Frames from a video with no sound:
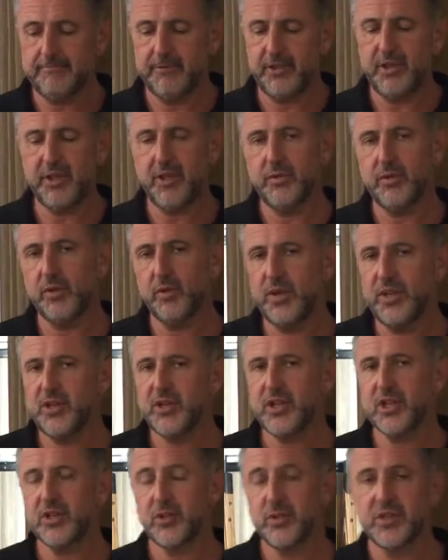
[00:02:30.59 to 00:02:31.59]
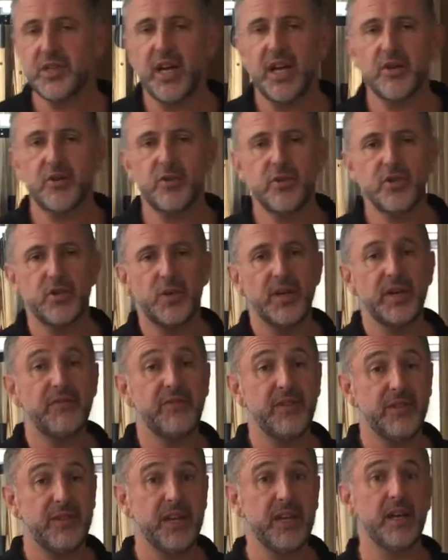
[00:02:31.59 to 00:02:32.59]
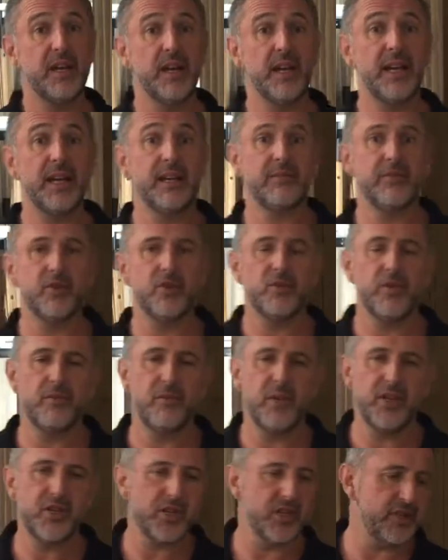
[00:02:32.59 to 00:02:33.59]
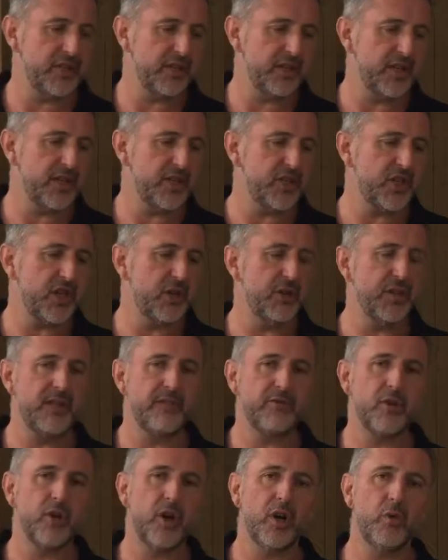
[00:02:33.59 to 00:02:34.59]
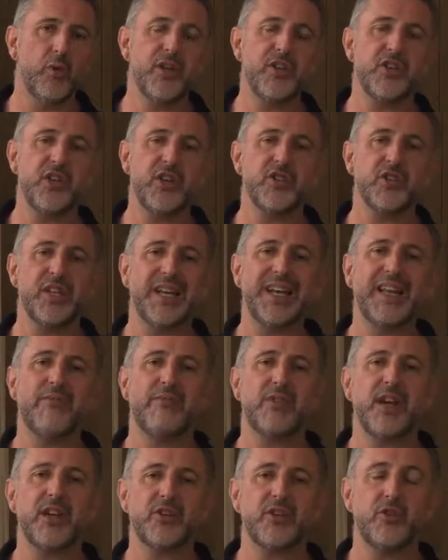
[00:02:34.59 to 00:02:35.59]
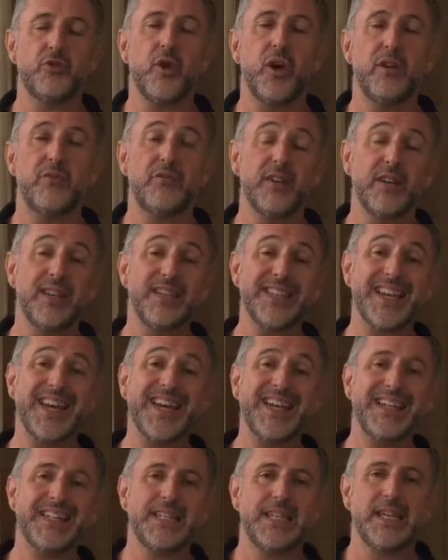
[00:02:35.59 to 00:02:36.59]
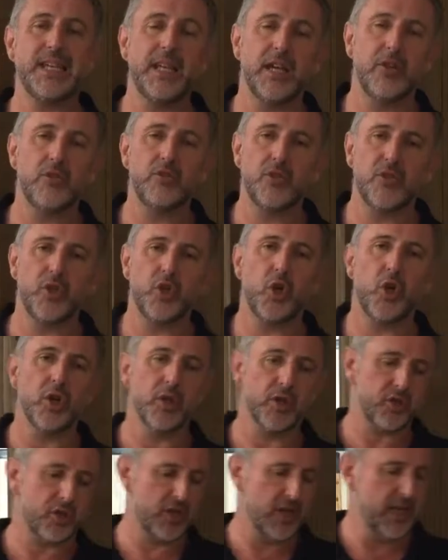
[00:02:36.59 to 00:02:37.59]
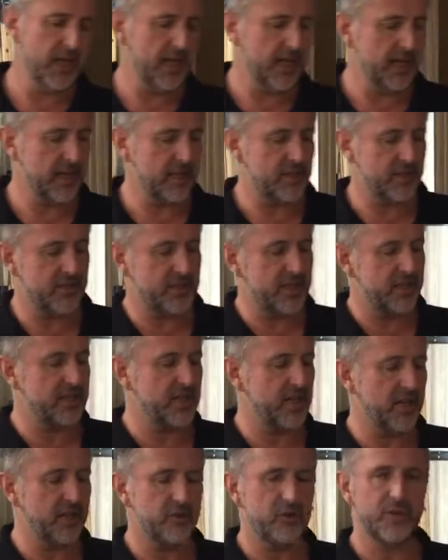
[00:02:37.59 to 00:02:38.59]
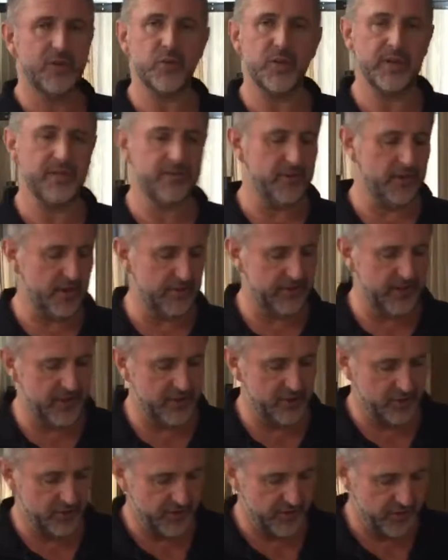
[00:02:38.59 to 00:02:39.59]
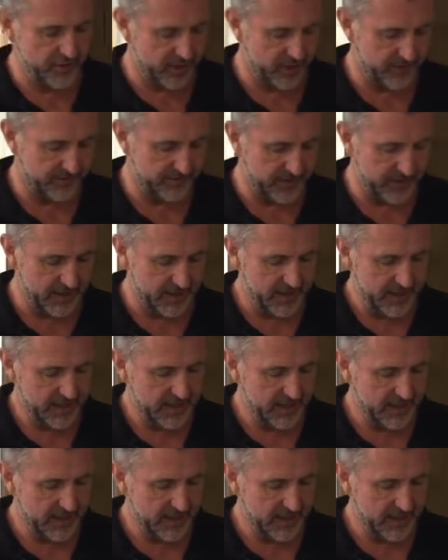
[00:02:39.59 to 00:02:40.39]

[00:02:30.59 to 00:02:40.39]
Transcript: You know that Winchester is the 125th anniversary of Winchester this year, and they've got a Winchester lever action rifle, and it's $1,800 because it says 125 years on the side of it.